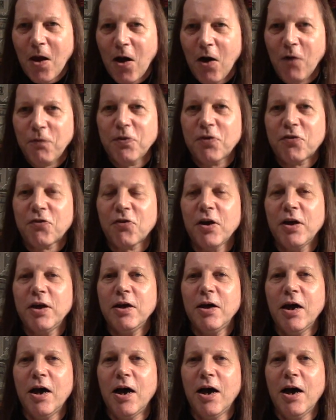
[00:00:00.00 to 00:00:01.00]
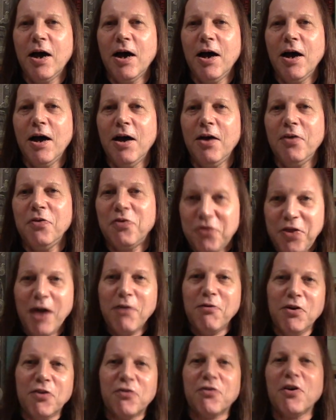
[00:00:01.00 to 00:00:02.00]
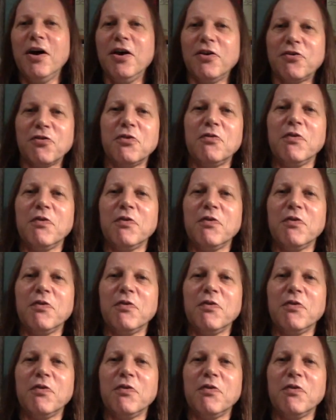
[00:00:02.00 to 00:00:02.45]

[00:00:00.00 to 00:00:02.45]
obviously, there is a sort